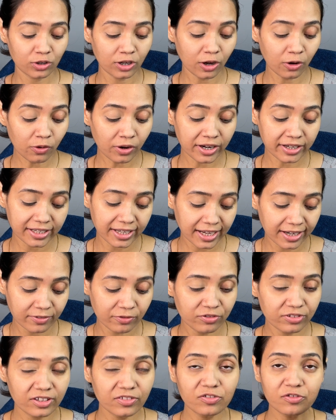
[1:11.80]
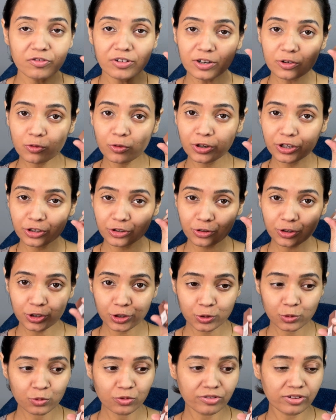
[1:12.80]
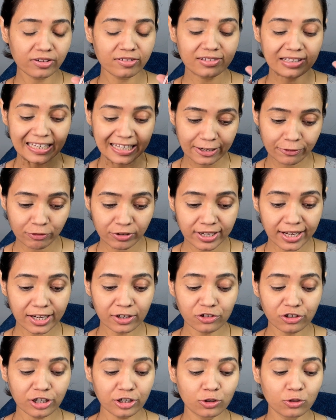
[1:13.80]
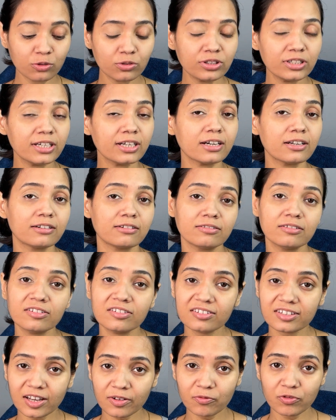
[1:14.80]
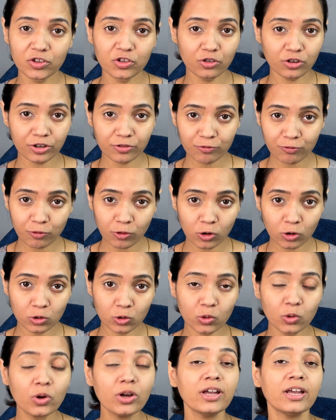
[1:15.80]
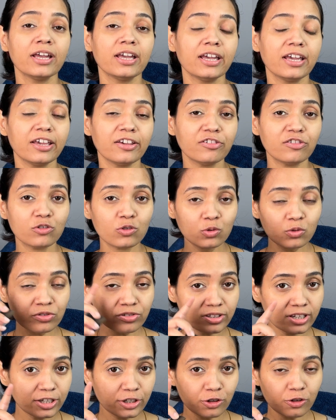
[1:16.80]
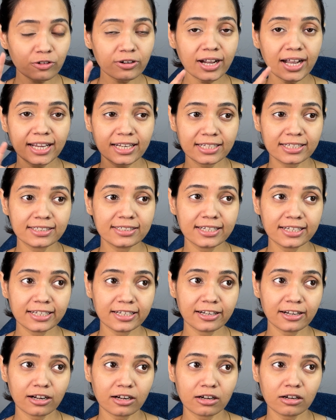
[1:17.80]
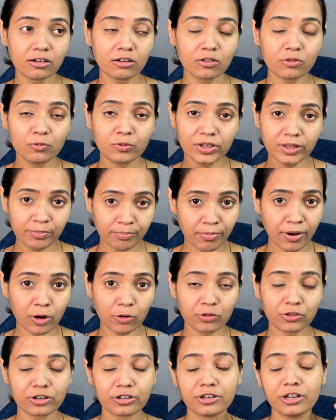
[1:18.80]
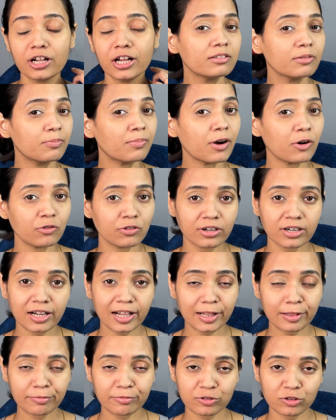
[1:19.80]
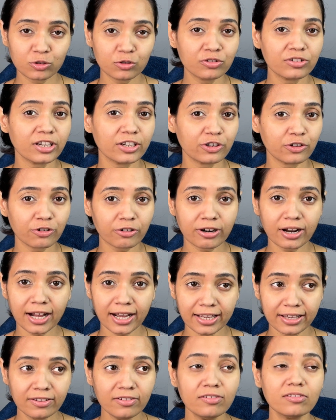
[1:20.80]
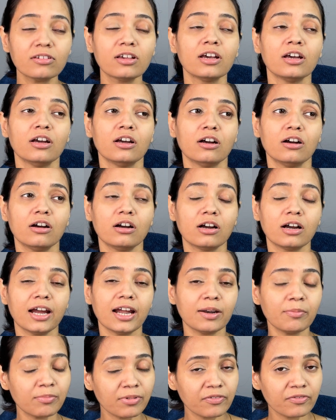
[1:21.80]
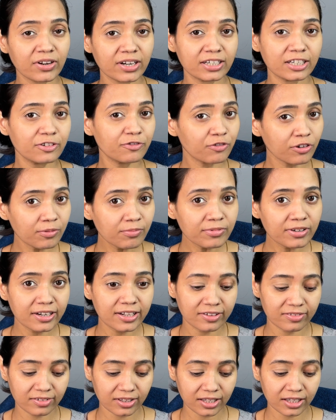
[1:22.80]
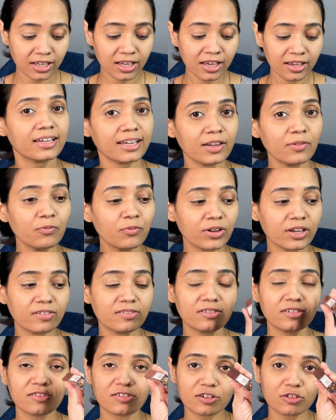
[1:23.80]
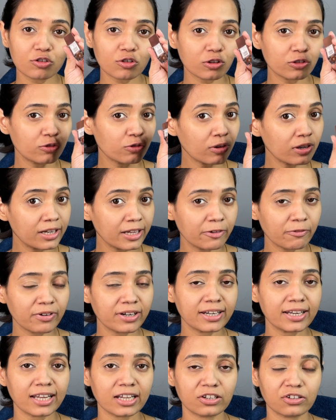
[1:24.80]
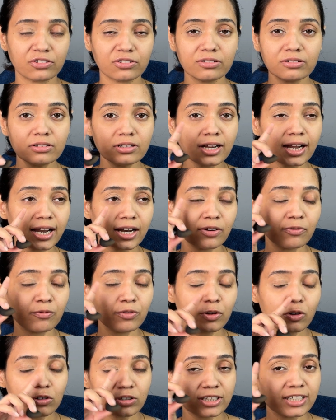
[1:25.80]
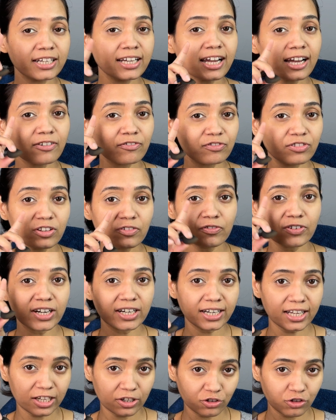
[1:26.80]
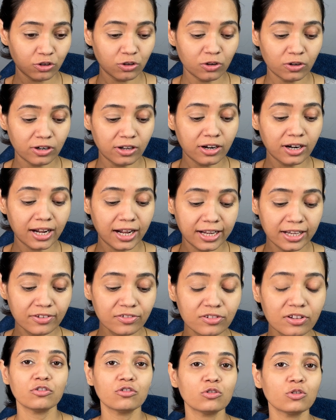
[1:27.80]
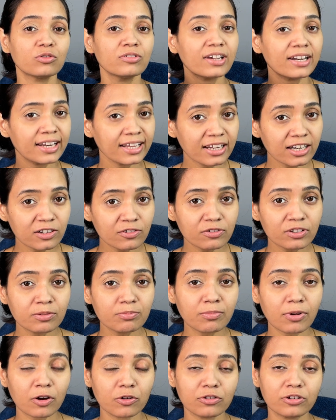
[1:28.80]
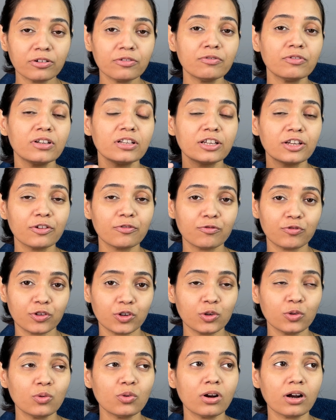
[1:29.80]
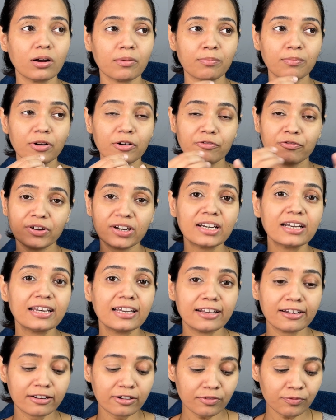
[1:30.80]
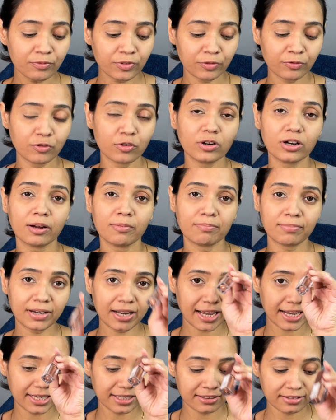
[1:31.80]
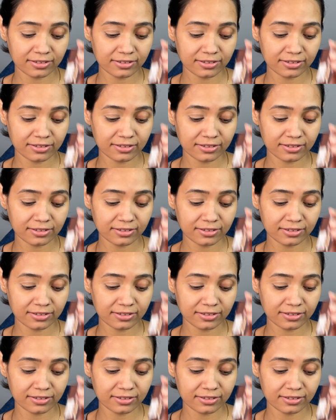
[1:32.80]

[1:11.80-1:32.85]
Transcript: now again, since we are going to use this liquid eyeshadow, the another step which you can follow is to set your eyelid area with powder. The powder helps to set your eyes and prevent it from creasing. Again, because this is also a liquid texture and we already have the wet texture on our eyes, so setting it with powder will give you a perfect layer before applying